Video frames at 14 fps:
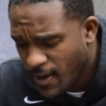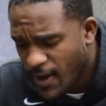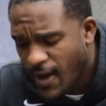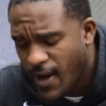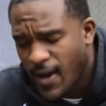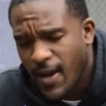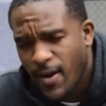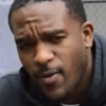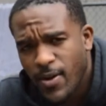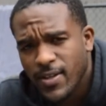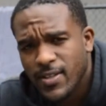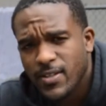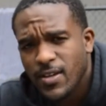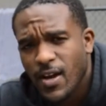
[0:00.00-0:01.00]
I
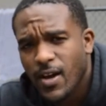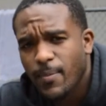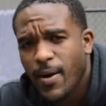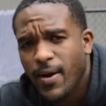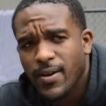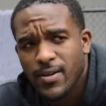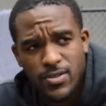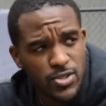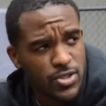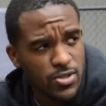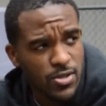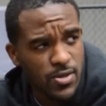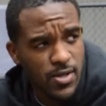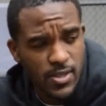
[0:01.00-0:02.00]
wanted to talk about
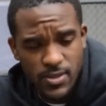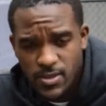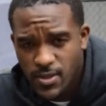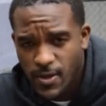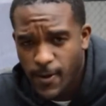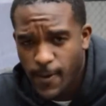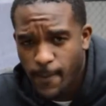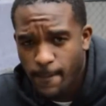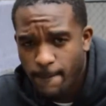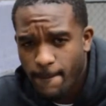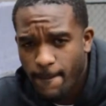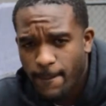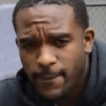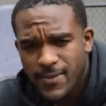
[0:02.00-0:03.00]
insurance. So
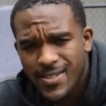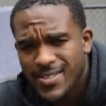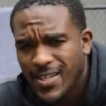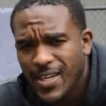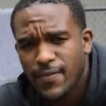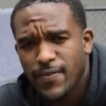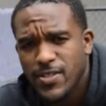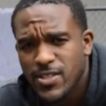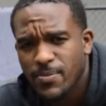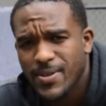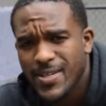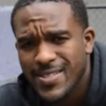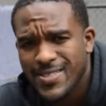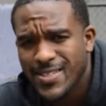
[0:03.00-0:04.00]
just to give you
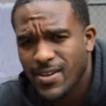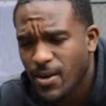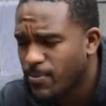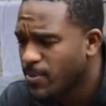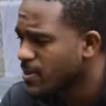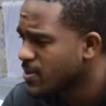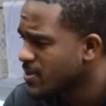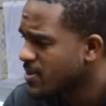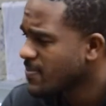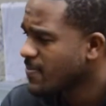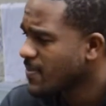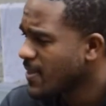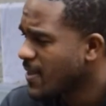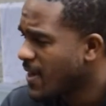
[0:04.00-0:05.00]
some easy numbers,
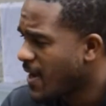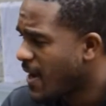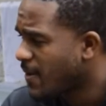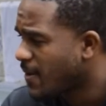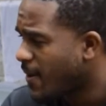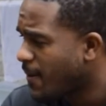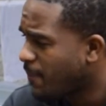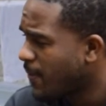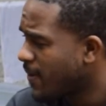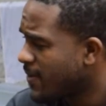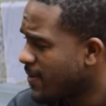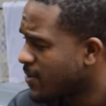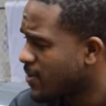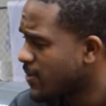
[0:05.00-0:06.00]

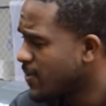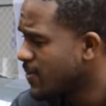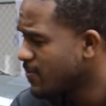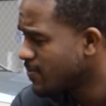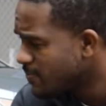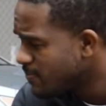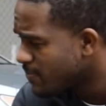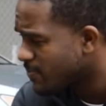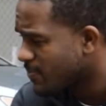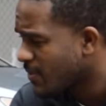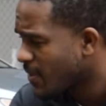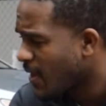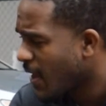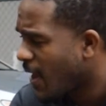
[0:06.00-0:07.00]
comparing the two,
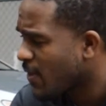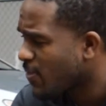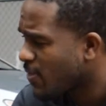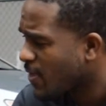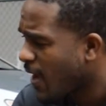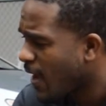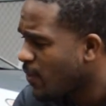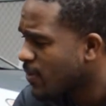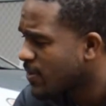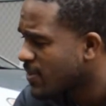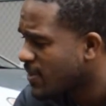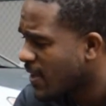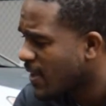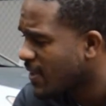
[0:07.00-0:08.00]
I would
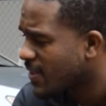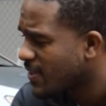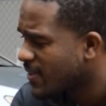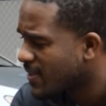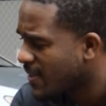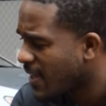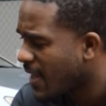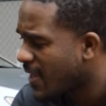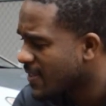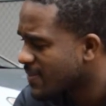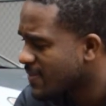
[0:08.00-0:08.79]
think that